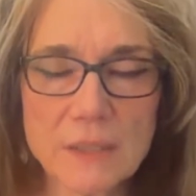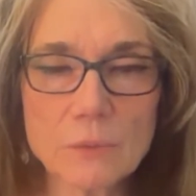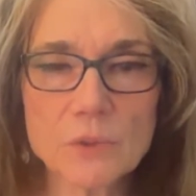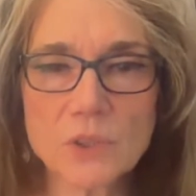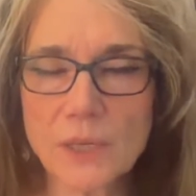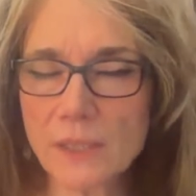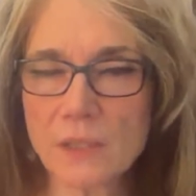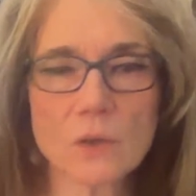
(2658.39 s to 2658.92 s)
which
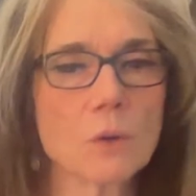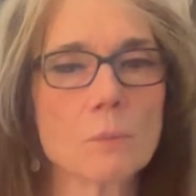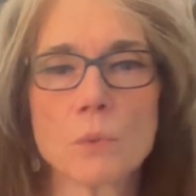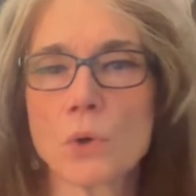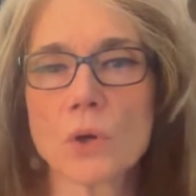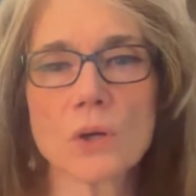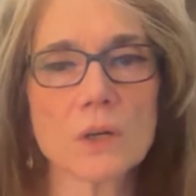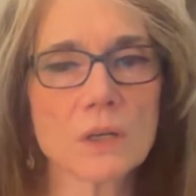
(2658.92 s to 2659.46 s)
I can
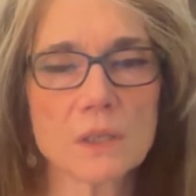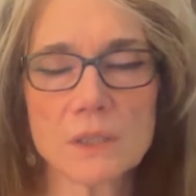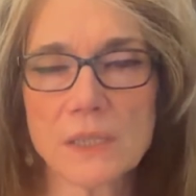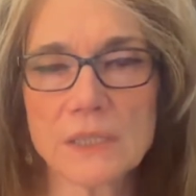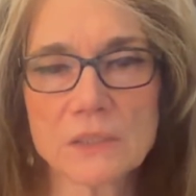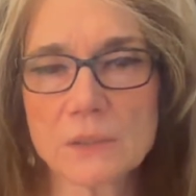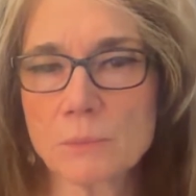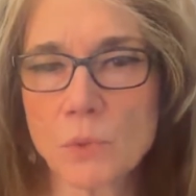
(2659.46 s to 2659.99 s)
go
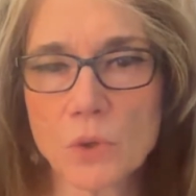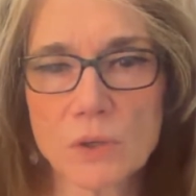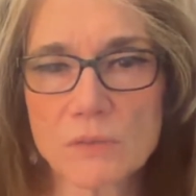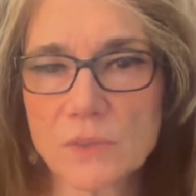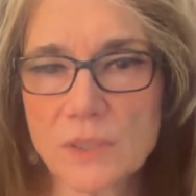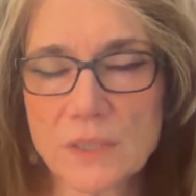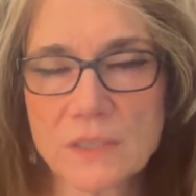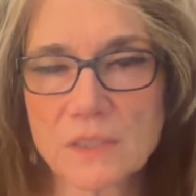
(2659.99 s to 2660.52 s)
into more of
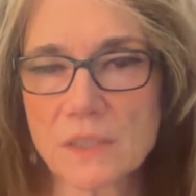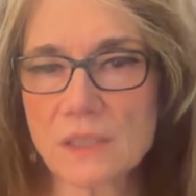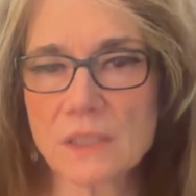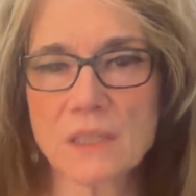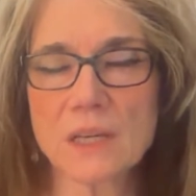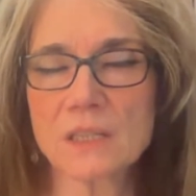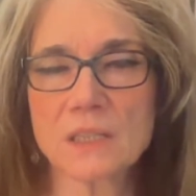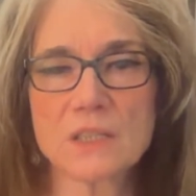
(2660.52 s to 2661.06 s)
this in
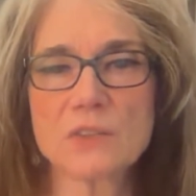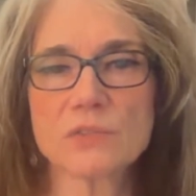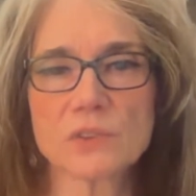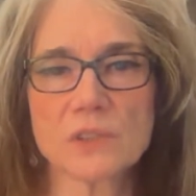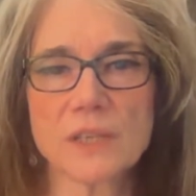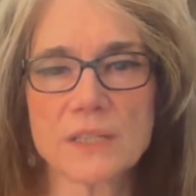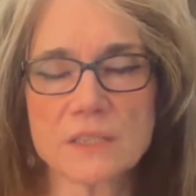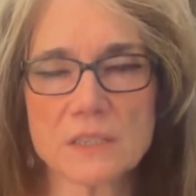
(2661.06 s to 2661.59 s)
a
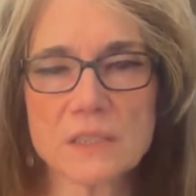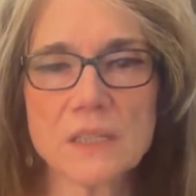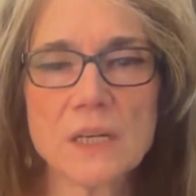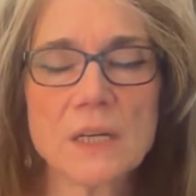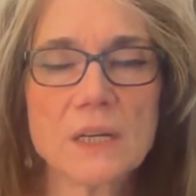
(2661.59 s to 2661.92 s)
different lesson.